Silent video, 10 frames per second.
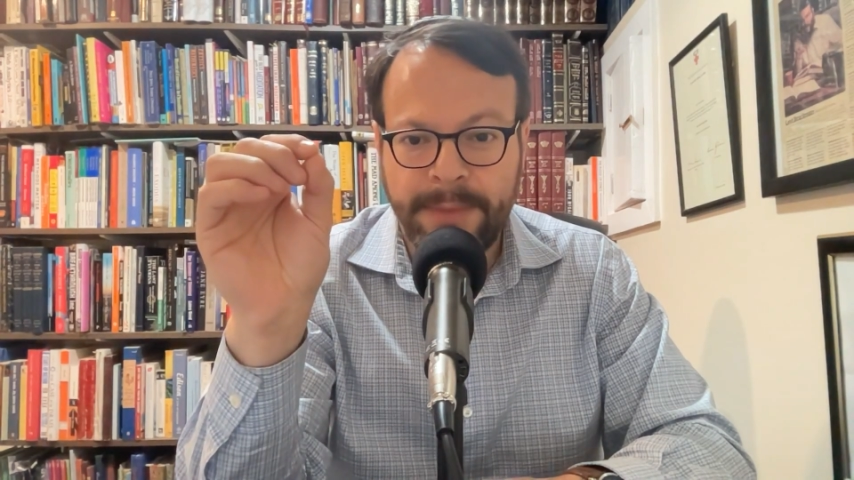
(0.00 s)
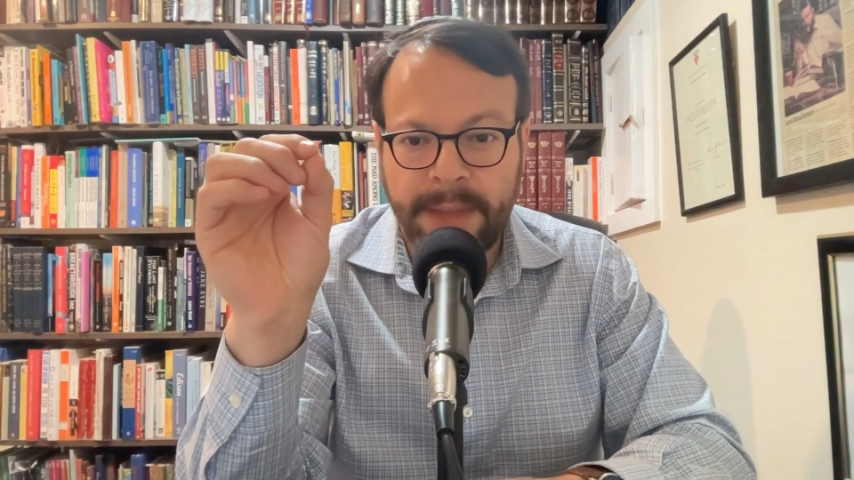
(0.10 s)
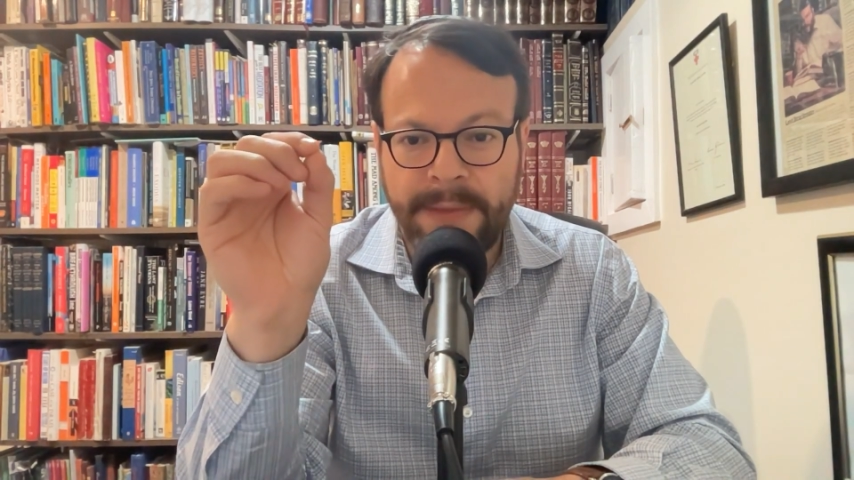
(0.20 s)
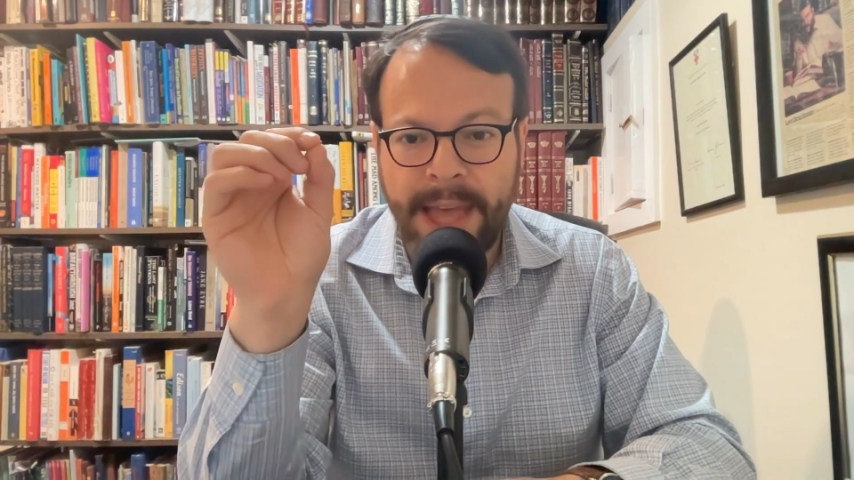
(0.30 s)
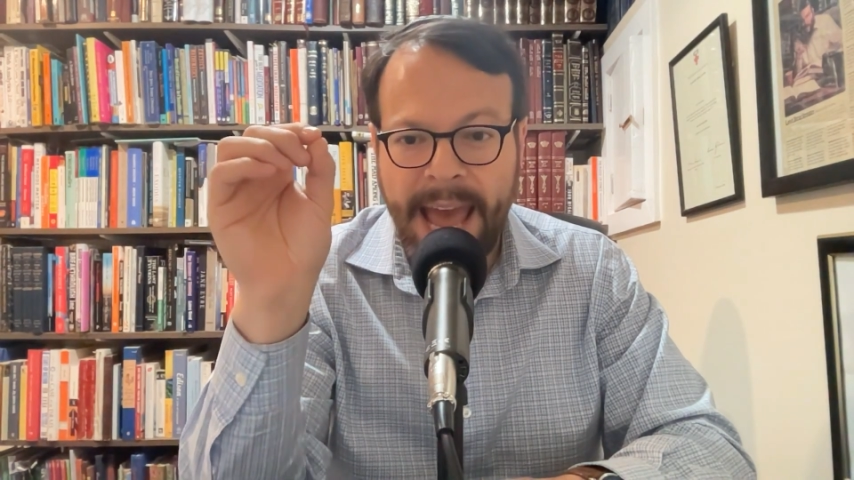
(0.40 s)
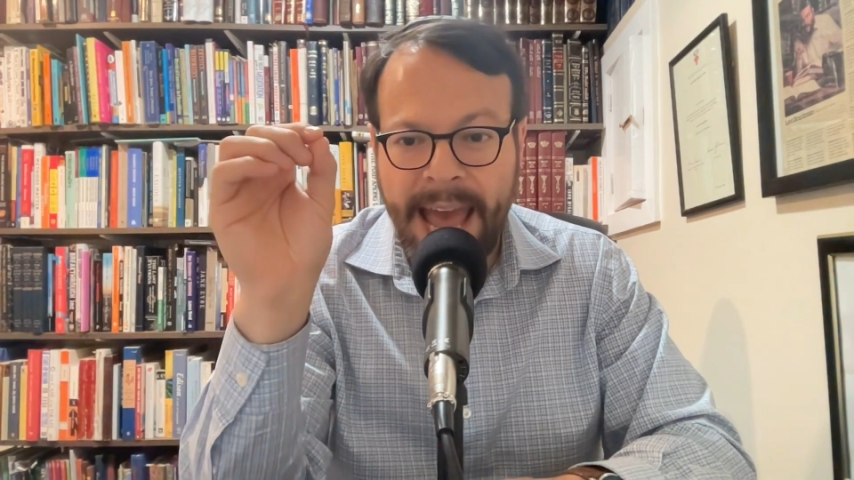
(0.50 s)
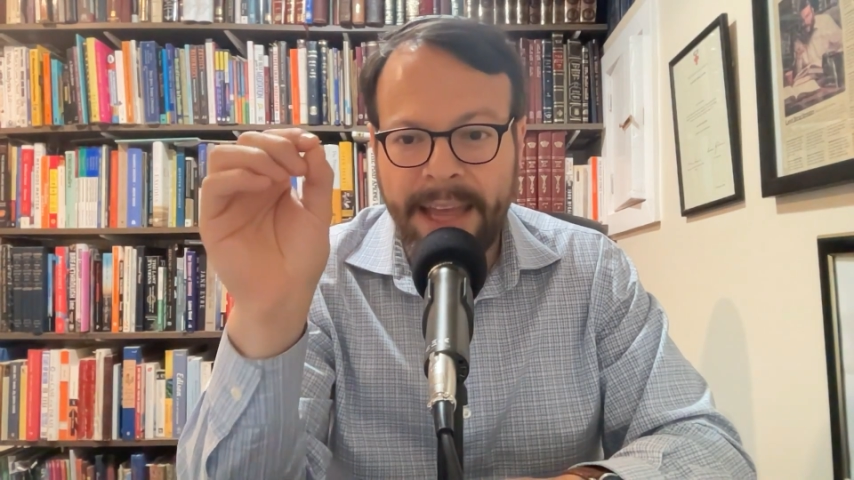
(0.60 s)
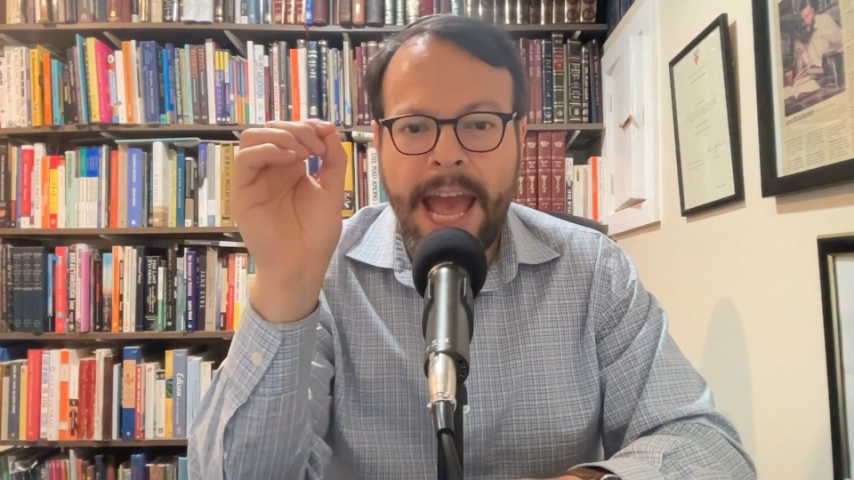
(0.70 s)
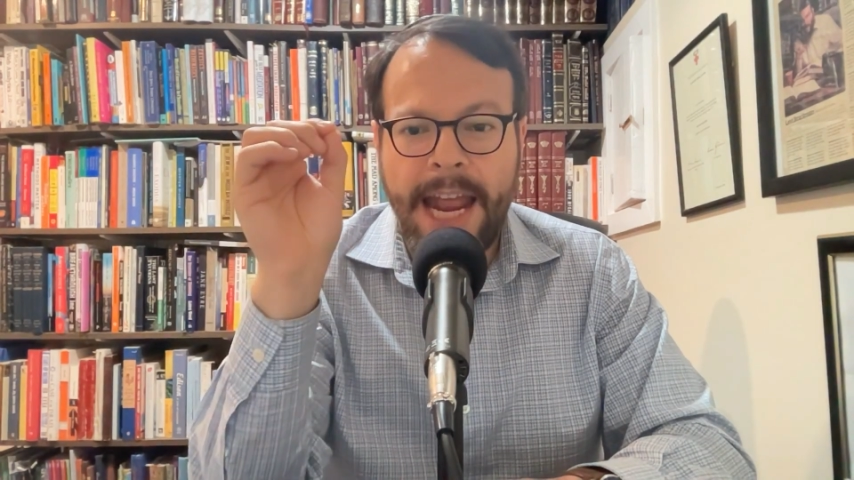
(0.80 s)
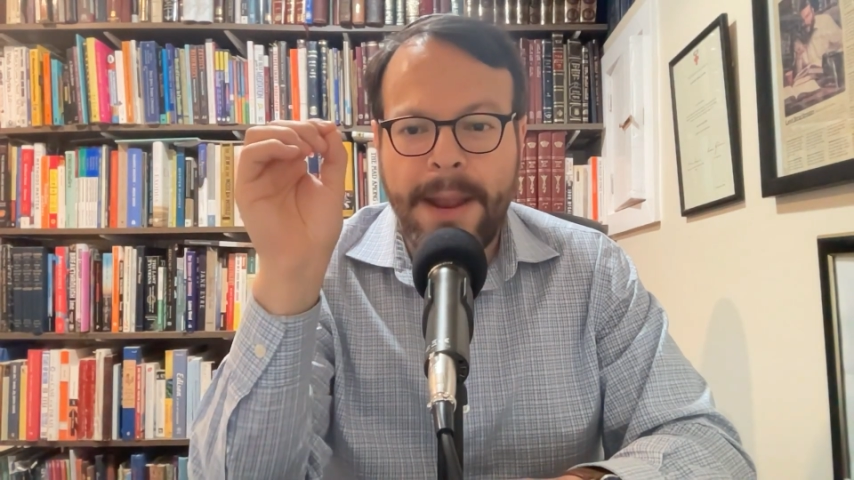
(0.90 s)
that the
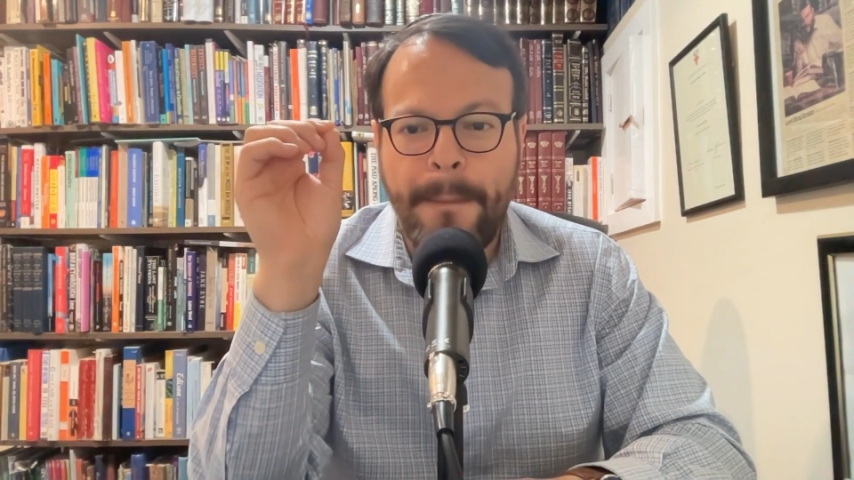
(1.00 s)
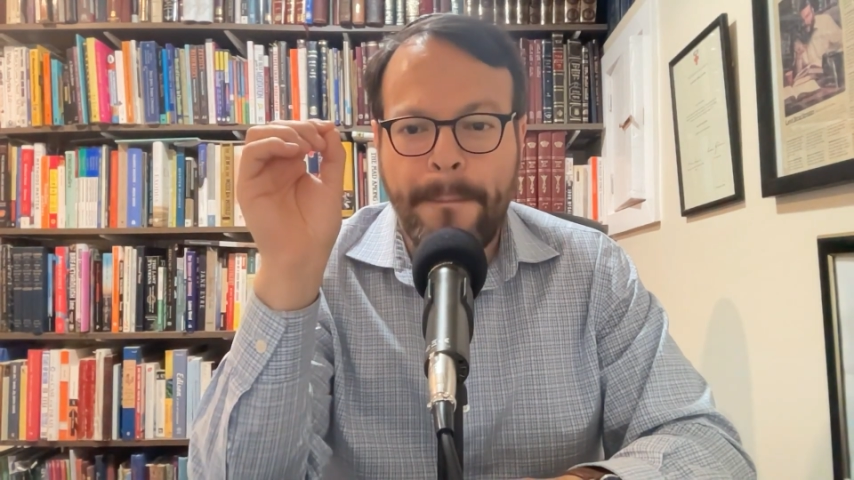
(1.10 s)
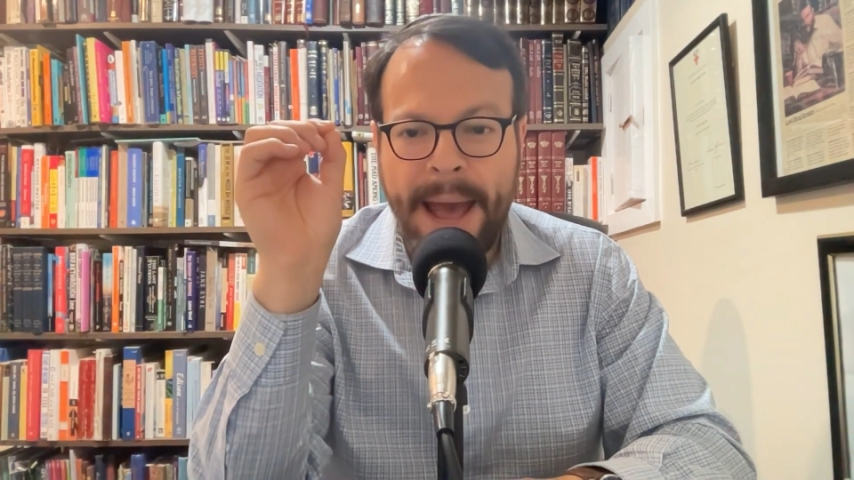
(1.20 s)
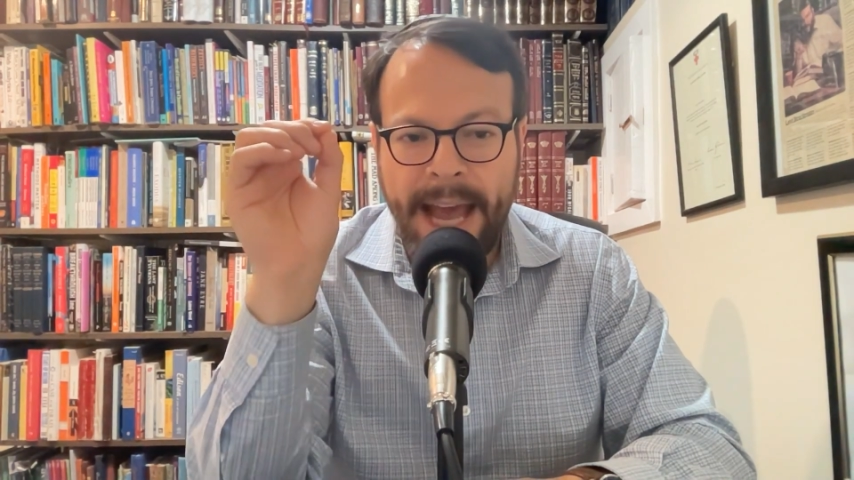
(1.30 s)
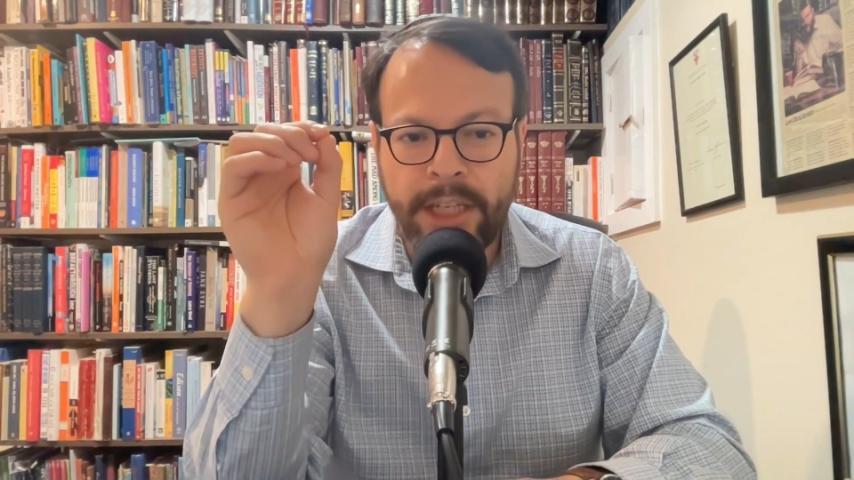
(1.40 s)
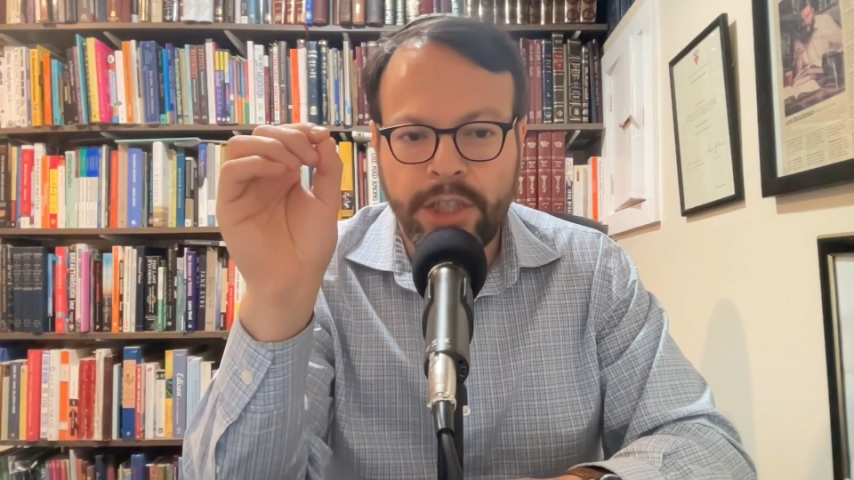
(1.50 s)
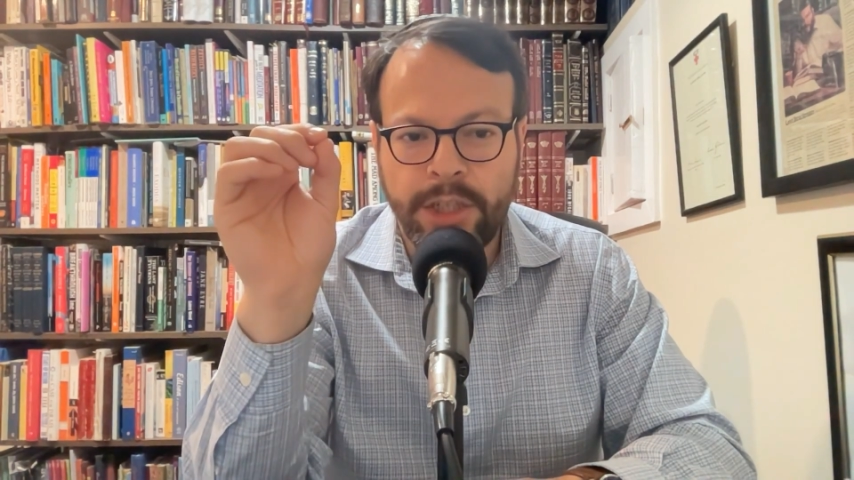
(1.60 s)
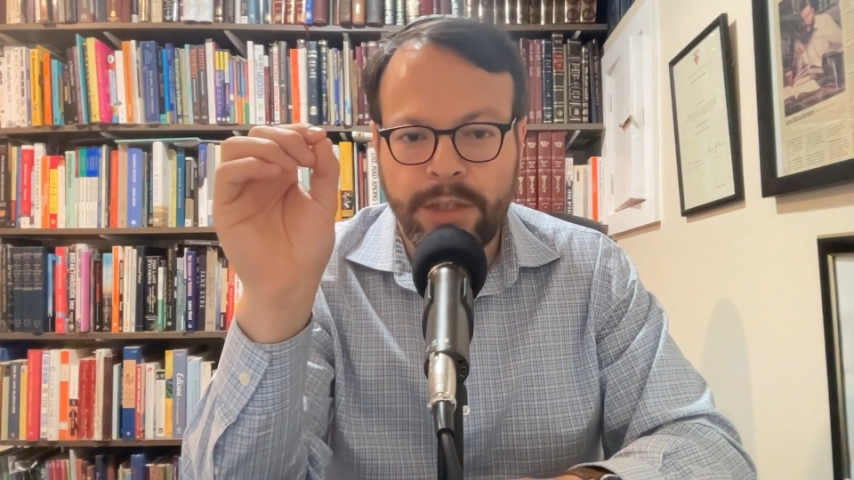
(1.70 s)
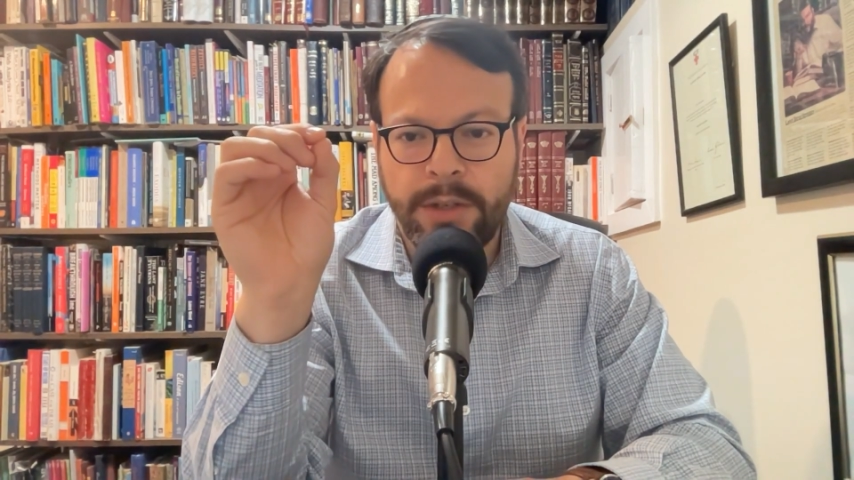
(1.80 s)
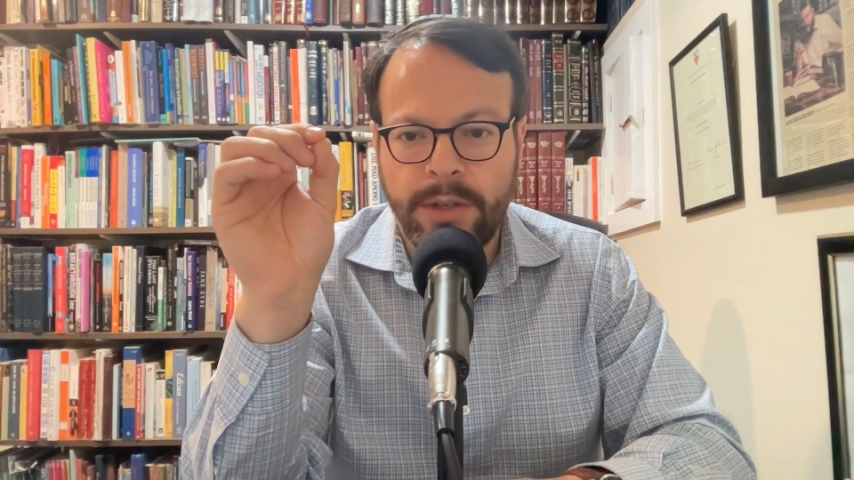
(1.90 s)
anger and
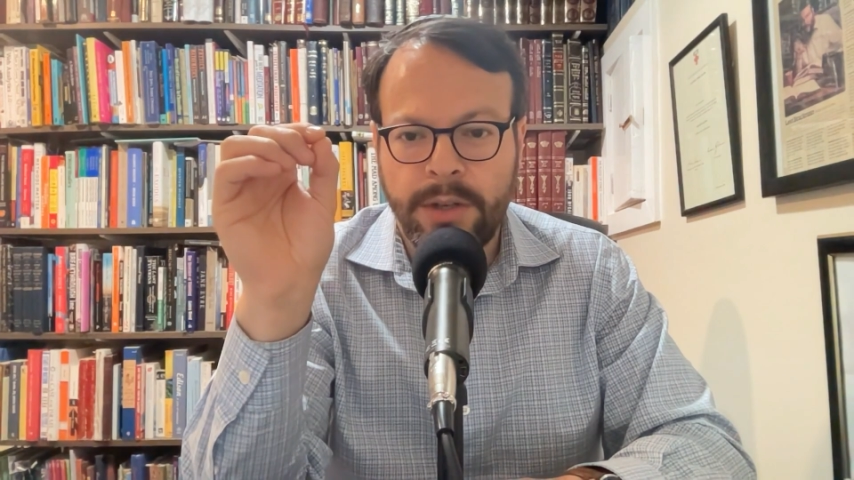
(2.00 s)
passion